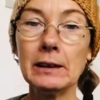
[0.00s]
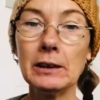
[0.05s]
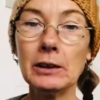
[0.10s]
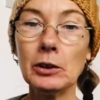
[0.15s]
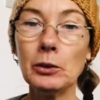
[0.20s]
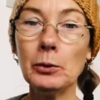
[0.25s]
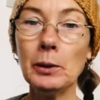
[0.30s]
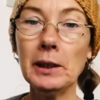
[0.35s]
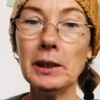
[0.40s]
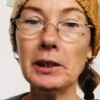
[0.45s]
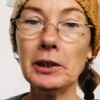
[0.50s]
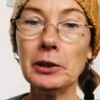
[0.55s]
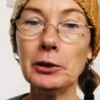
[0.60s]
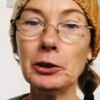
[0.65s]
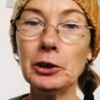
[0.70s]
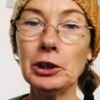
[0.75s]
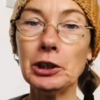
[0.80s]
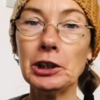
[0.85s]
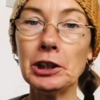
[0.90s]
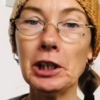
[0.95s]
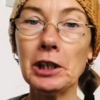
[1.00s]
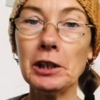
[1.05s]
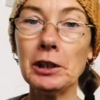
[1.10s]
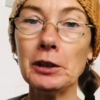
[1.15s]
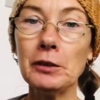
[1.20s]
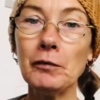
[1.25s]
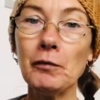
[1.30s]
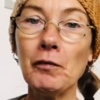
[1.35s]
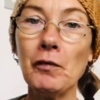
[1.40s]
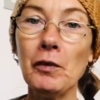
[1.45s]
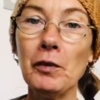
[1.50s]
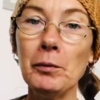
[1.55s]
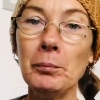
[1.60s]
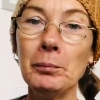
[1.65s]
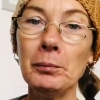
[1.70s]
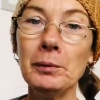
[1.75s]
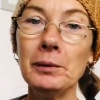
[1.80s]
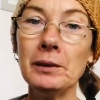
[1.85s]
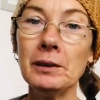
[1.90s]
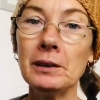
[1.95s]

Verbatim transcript: quite a good chunk of them